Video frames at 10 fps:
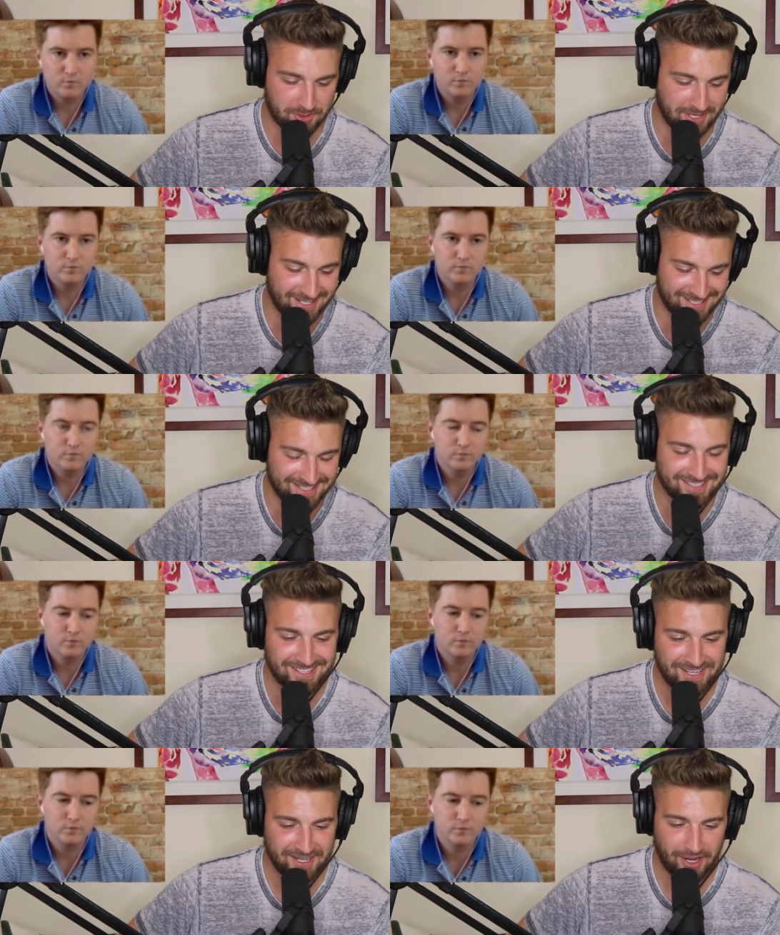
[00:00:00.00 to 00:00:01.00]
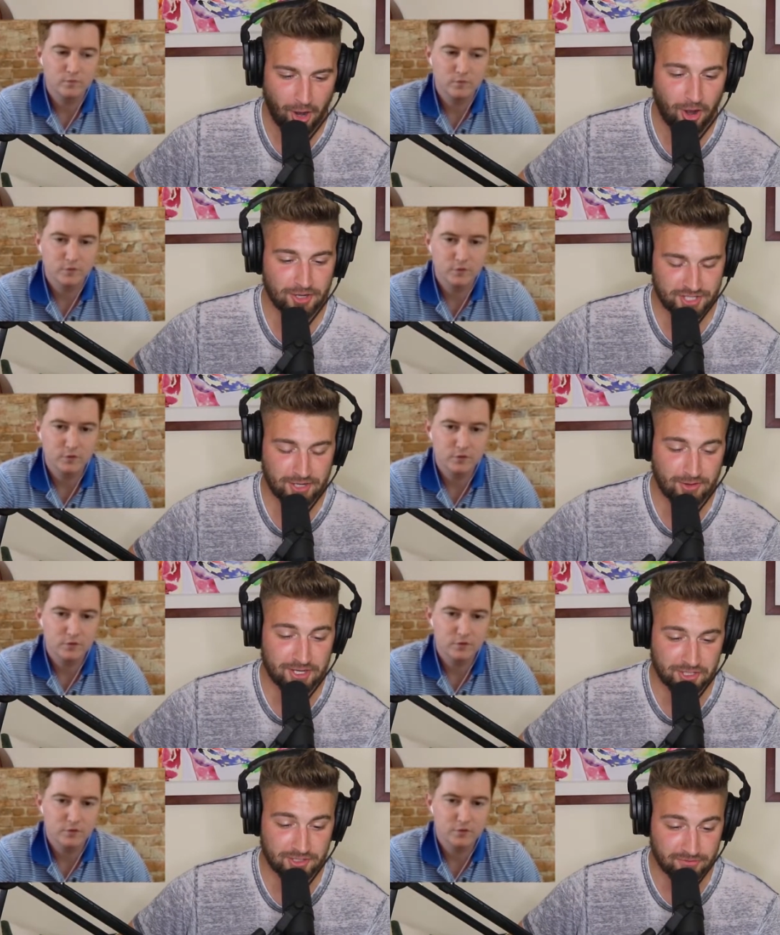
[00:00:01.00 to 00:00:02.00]
Speaker 1: is our
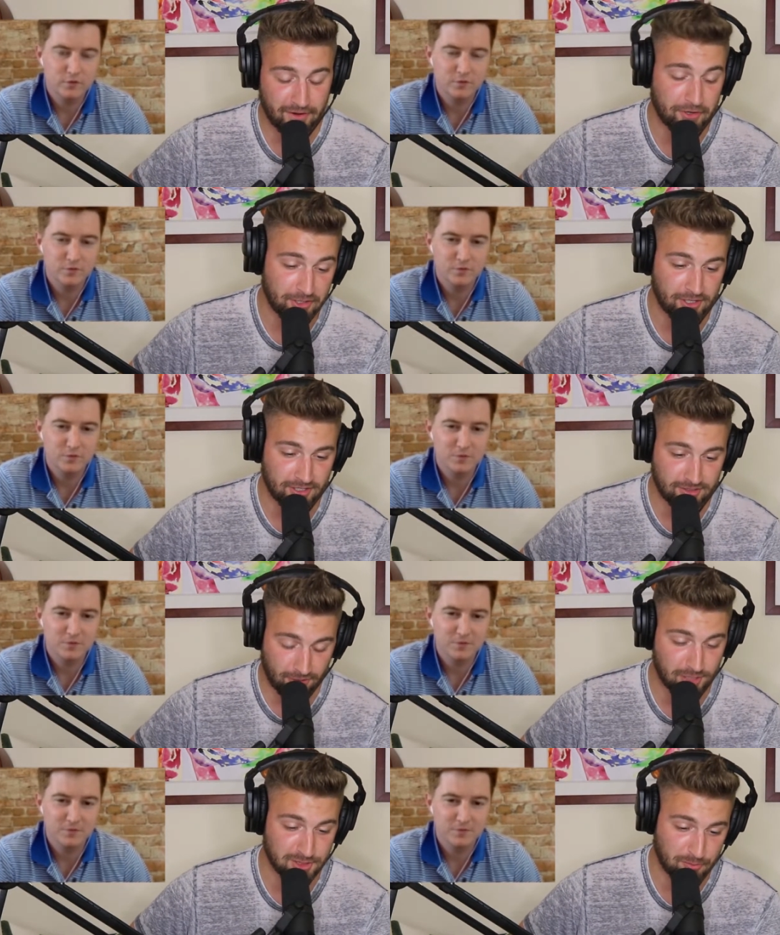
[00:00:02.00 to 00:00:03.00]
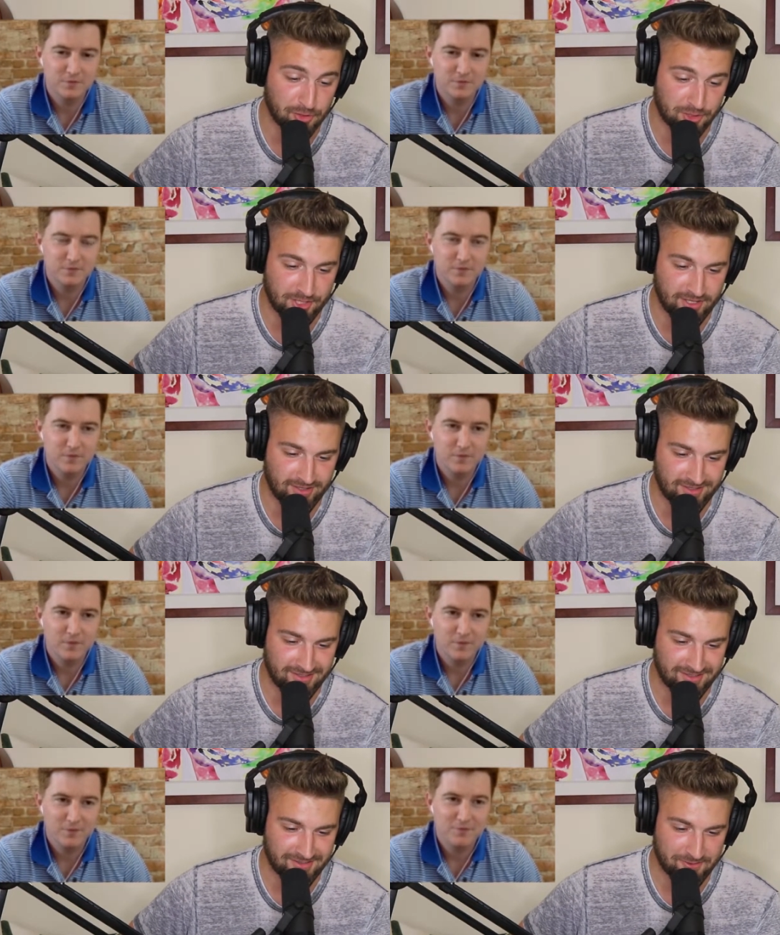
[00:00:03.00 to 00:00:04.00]
generation is very good at calling bullshit
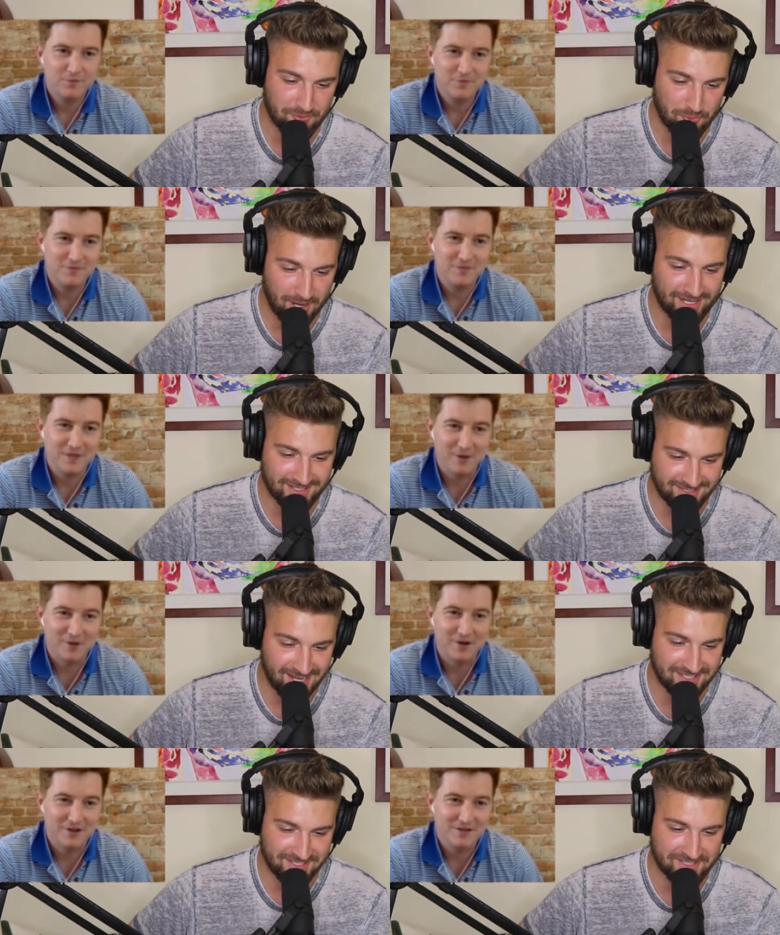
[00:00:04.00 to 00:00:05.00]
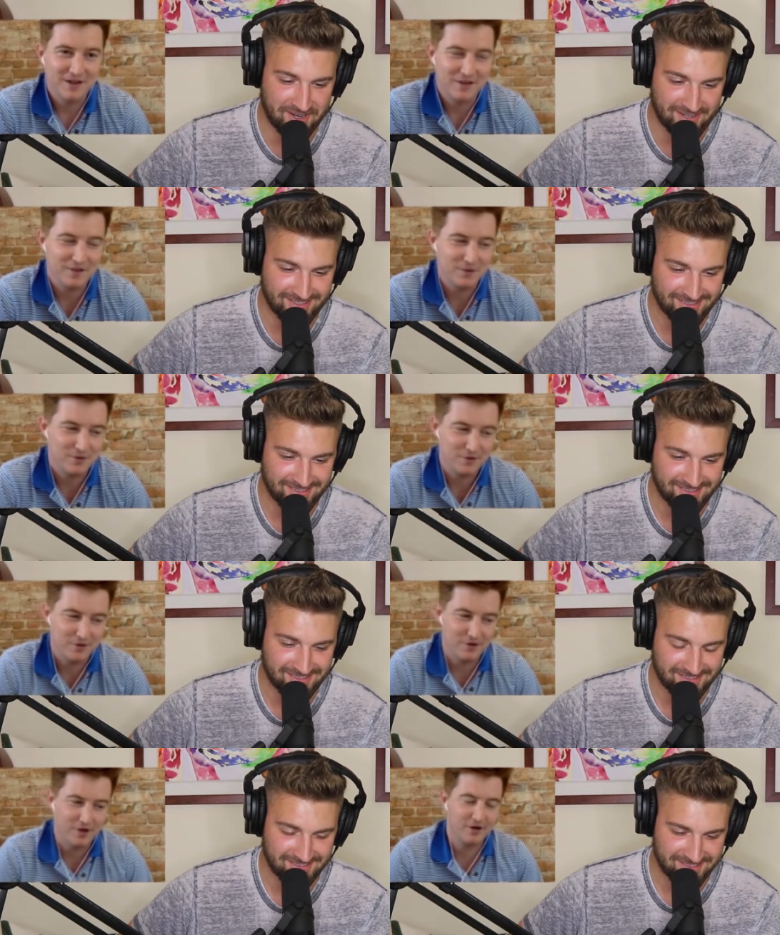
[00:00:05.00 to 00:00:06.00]
when it's yeah, necessary. we are. I think
Speaker 2: we
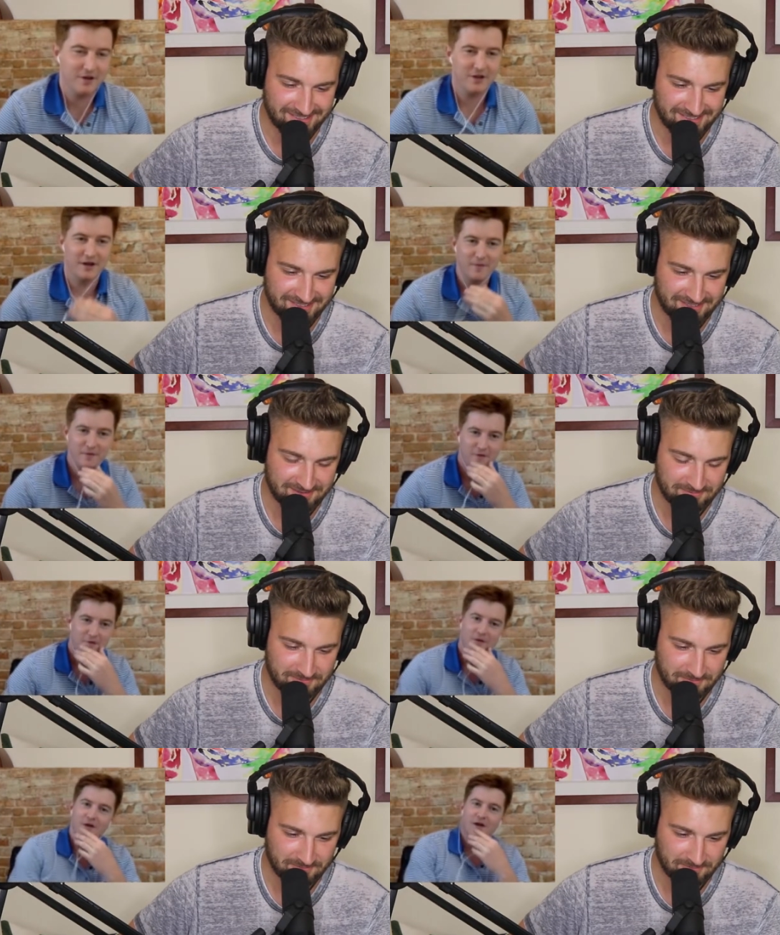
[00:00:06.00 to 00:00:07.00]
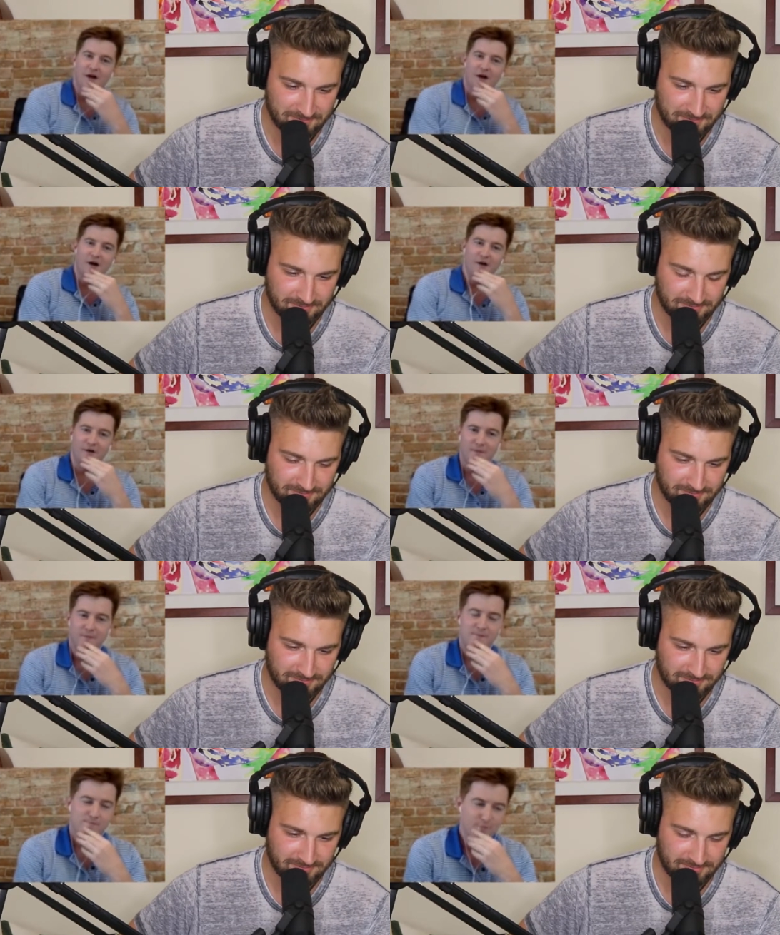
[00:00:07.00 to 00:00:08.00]
really are. Yeah.
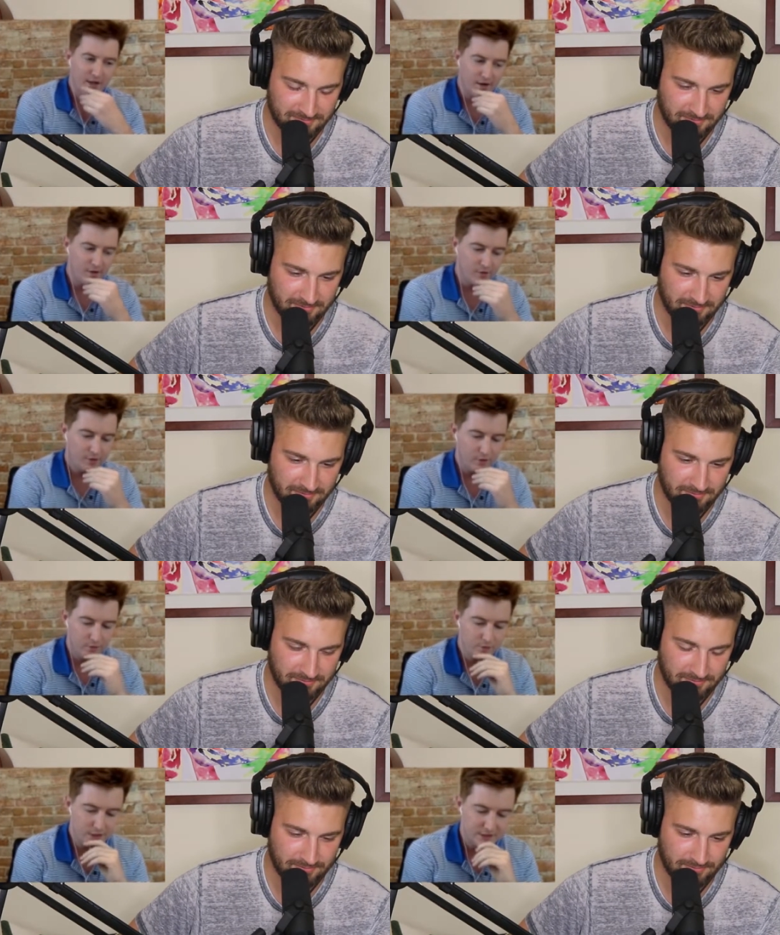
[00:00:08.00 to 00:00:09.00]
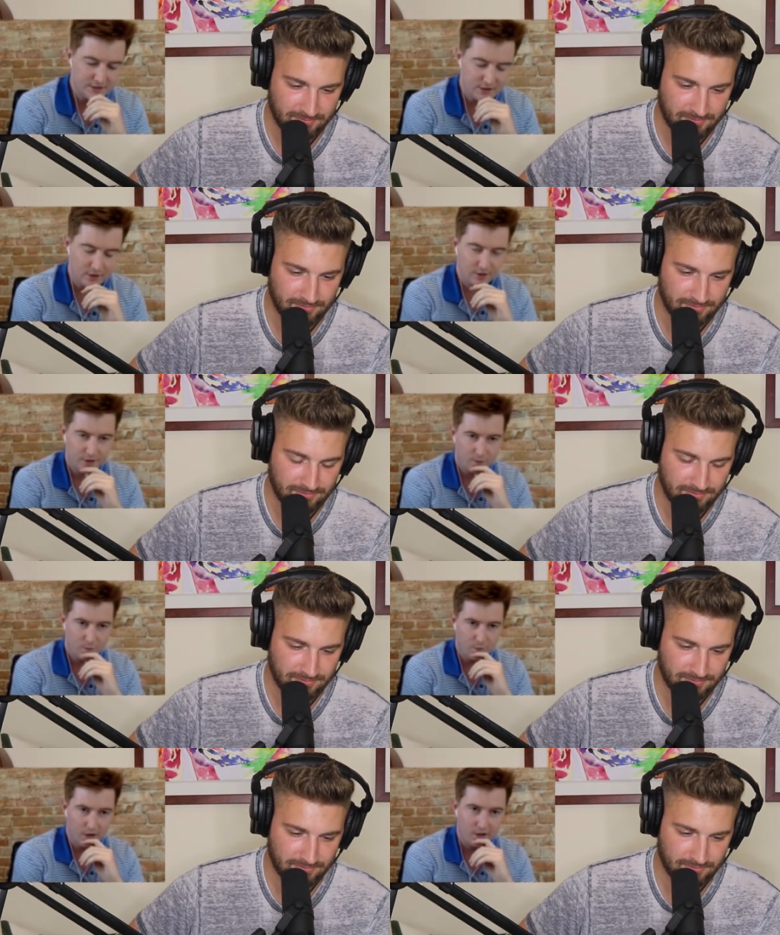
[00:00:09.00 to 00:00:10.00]
Um, and I don't know
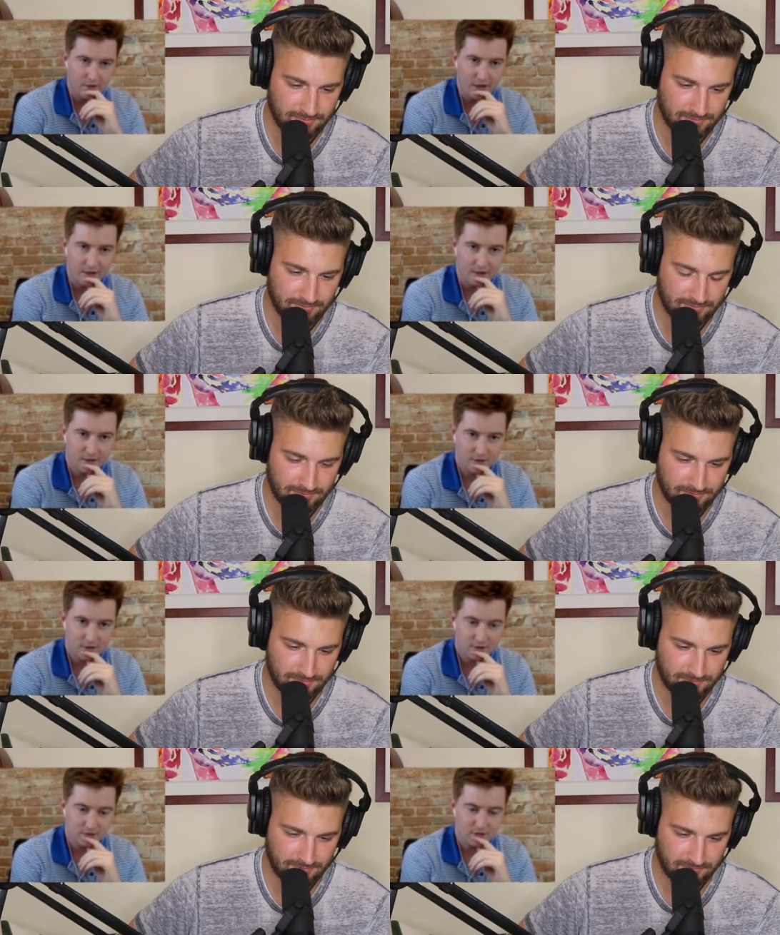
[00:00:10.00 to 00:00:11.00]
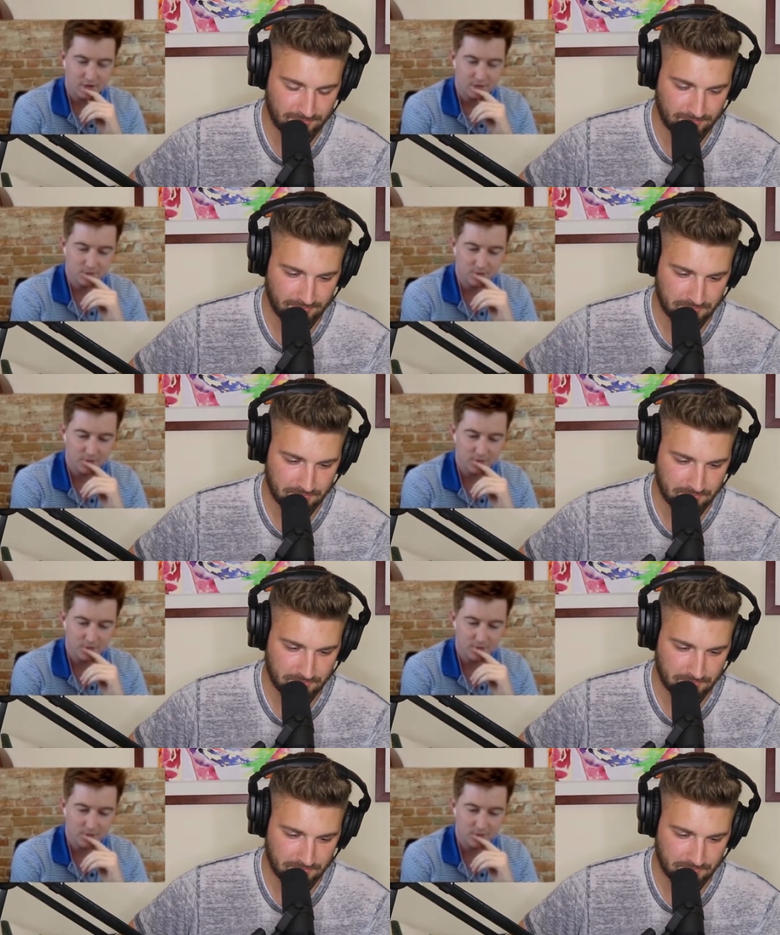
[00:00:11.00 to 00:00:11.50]
necessarily where that stems